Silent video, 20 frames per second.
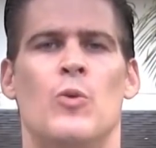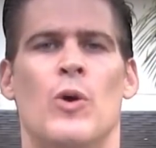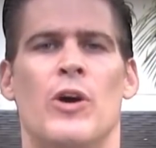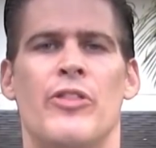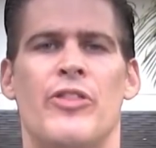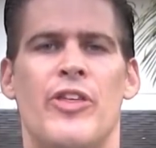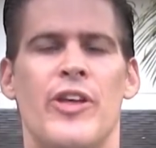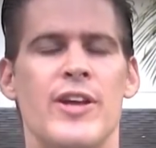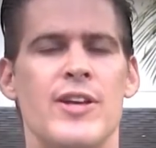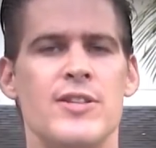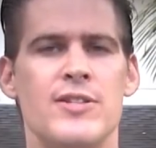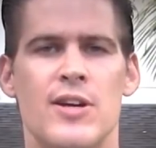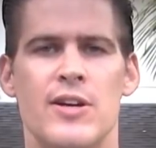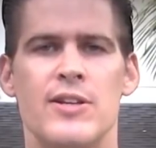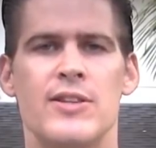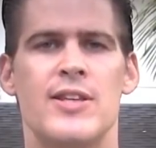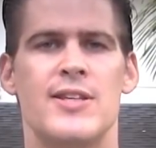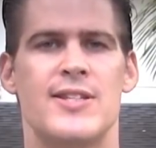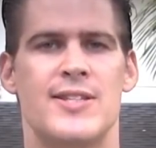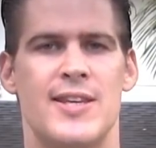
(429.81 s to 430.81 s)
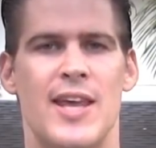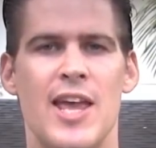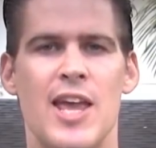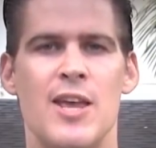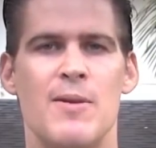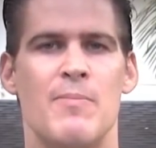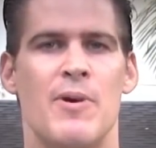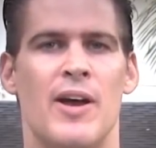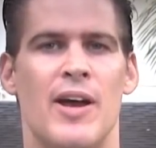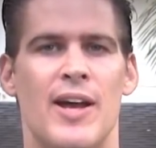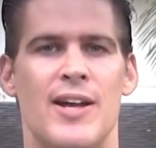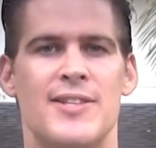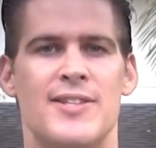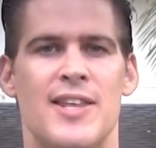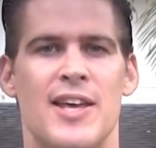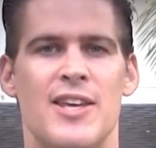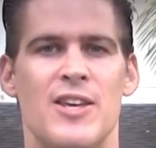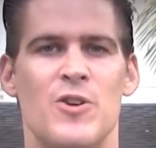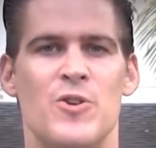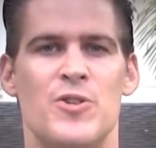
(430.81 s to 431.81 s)
Well, things aren't the same
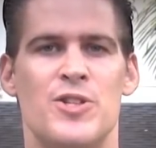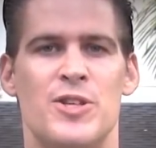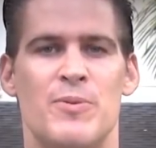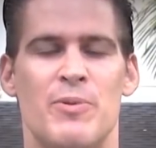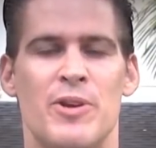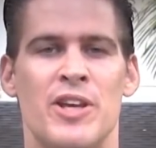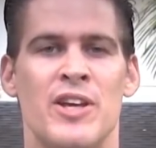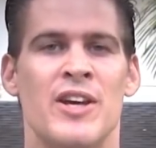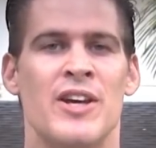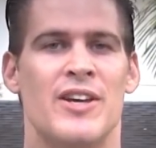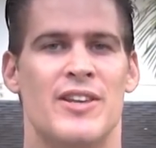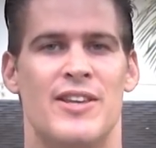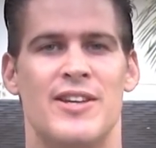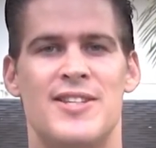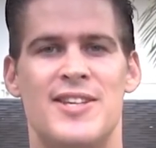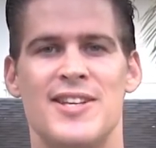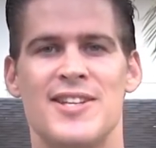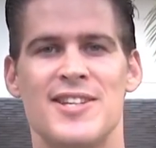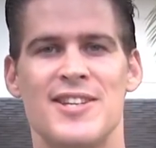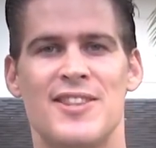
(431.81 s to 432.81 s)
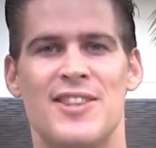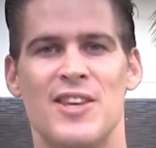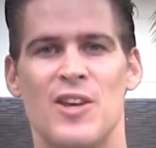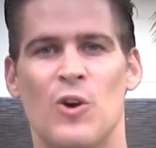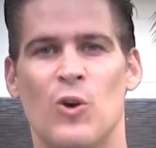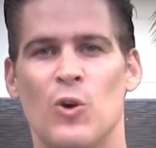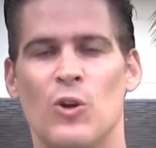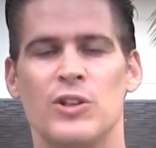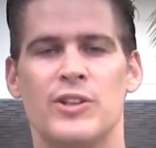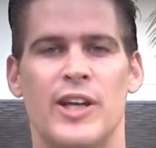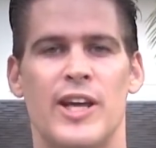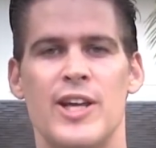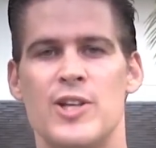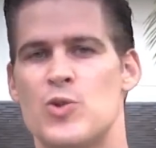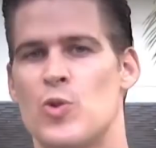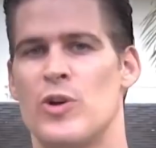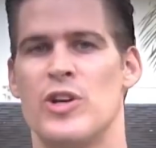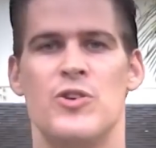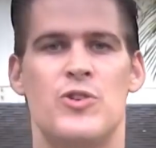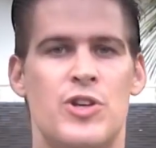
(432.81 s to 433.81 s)
as they used to be. This isn't the old
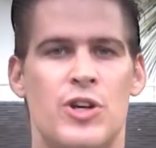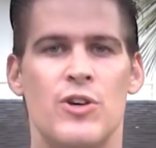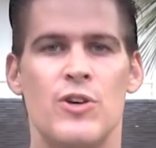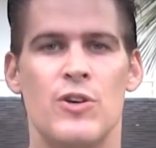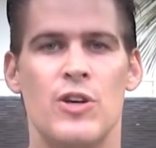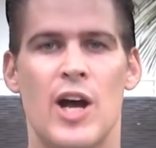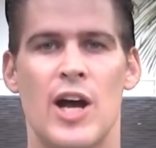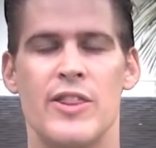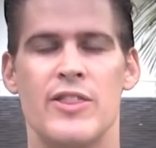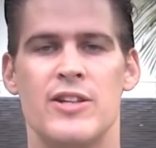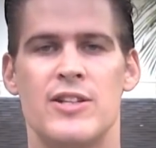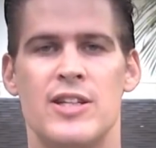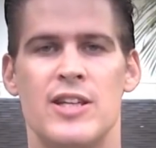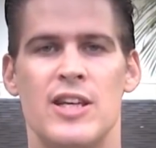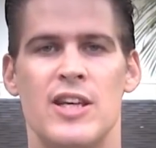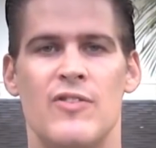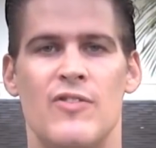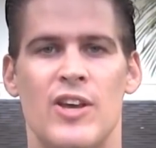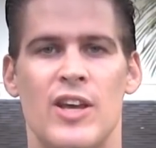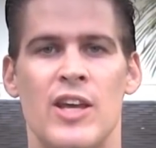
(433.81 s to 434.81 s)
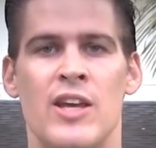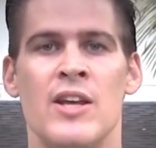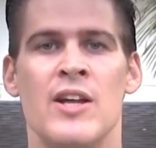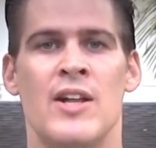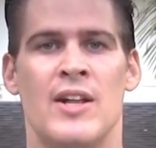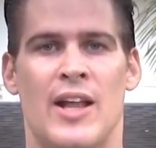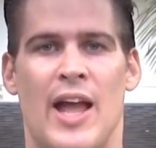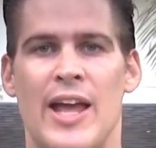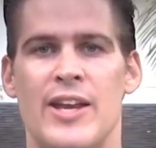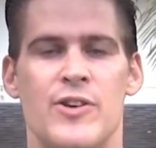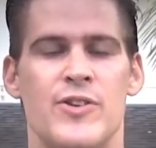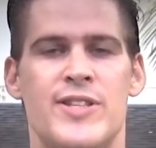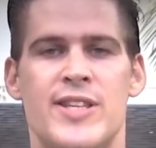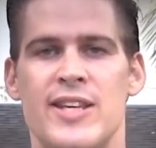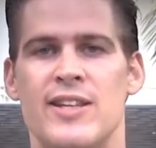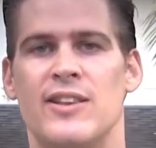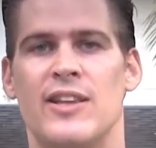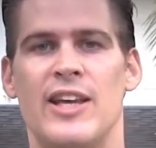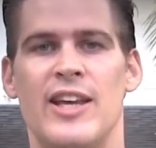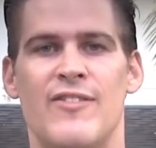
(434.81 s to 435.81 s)
days where you turn on the TV and you
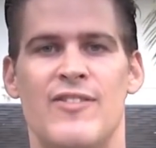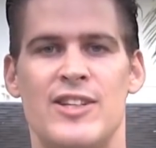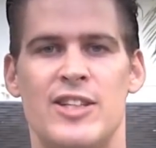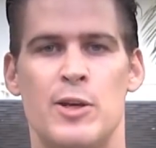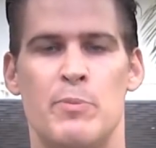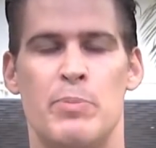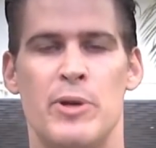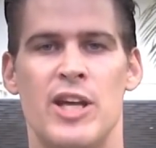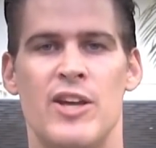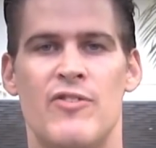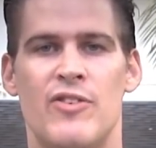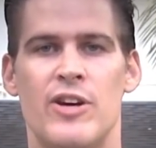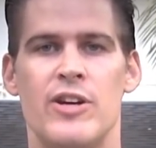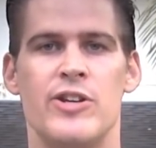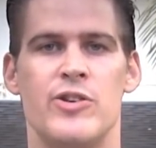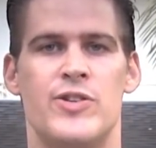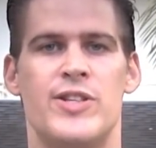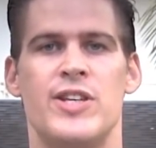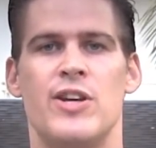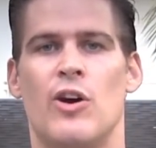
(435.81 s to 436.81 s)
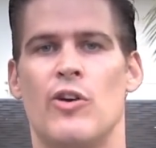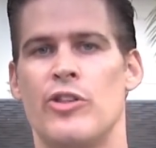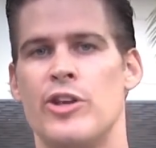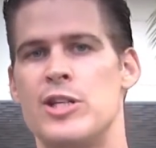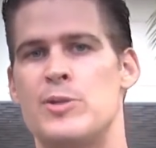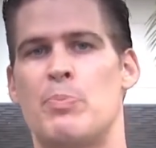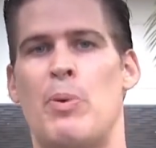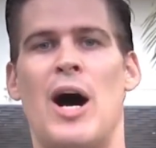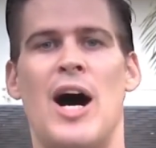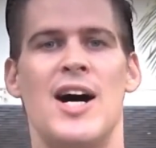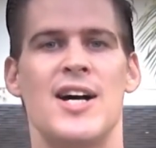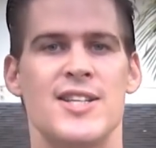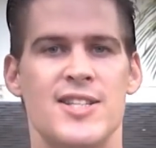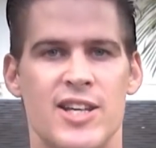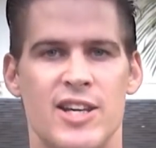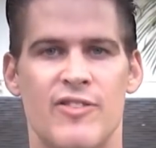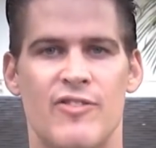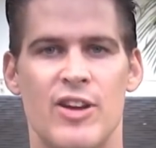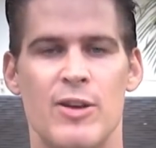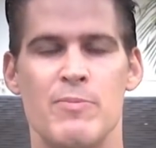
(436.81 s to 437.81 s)
see Leave It to Beaver and you see all these
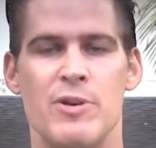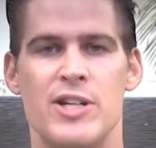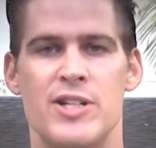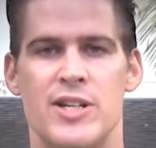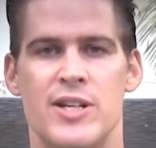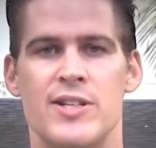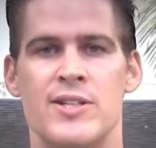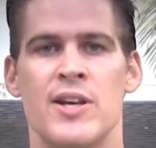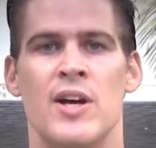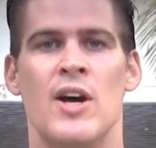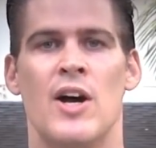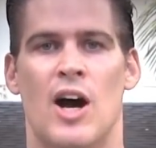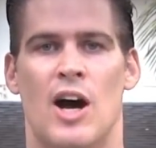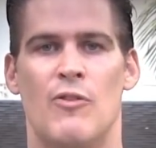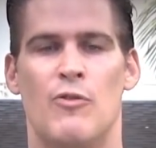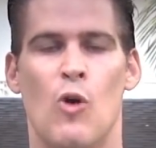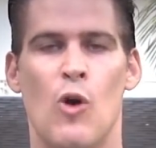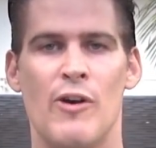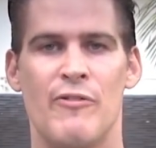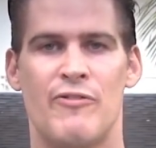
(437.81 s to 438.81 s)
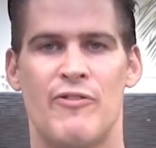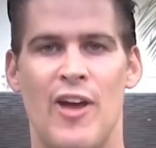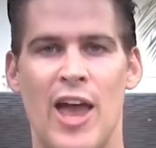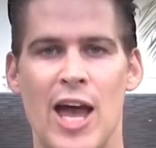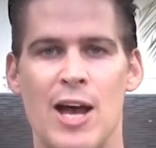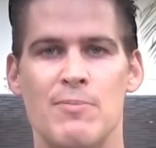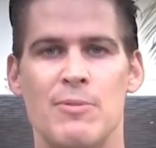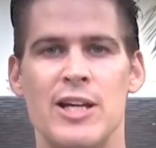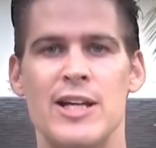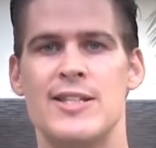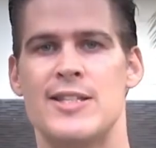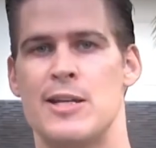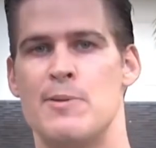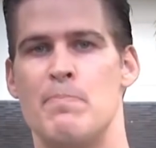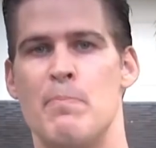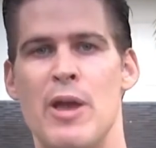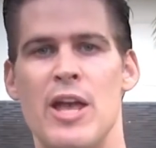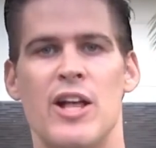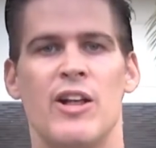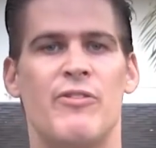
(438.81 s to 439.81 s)
positive images of what families
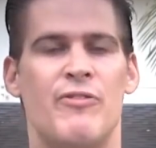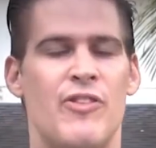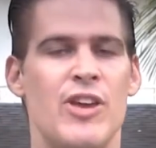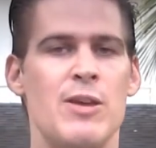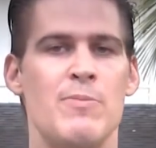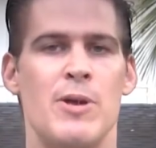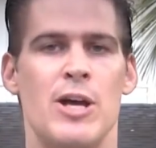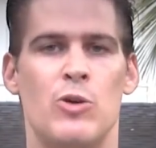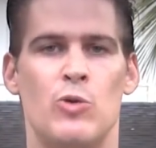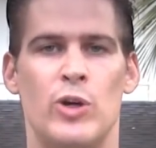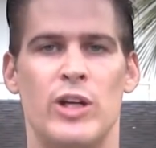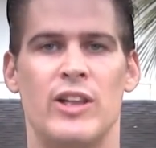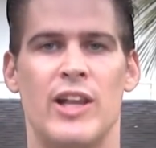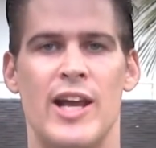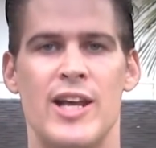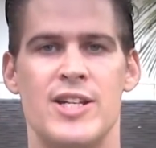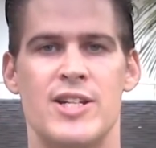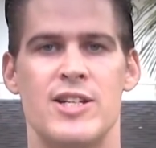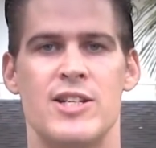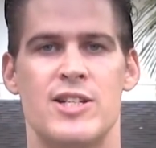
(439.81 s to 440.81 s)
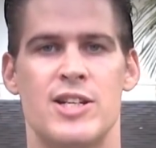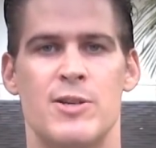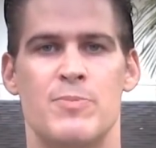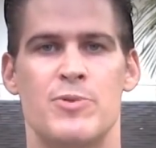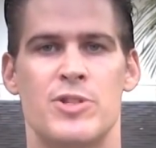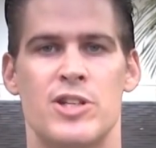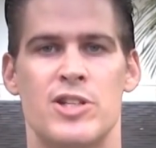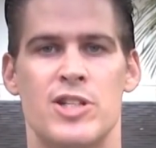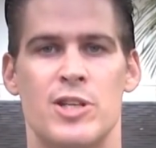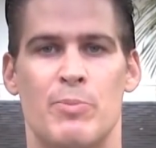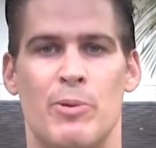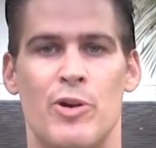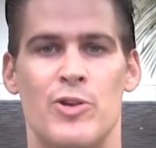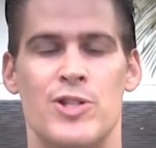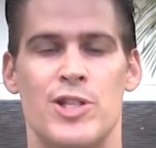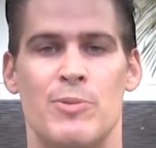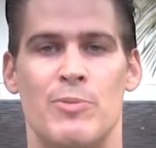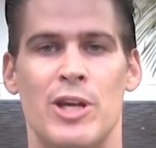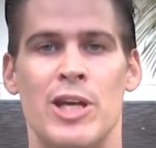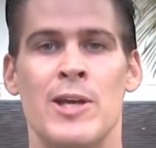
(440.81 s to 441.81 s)
and male-female relationships are
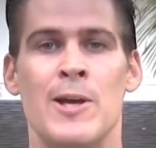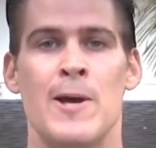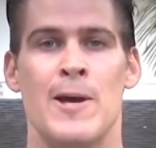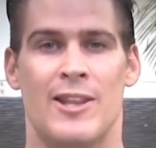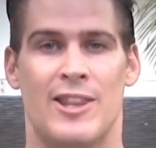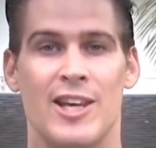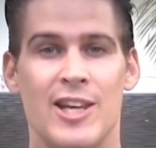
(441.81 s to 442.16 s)
supposed to be.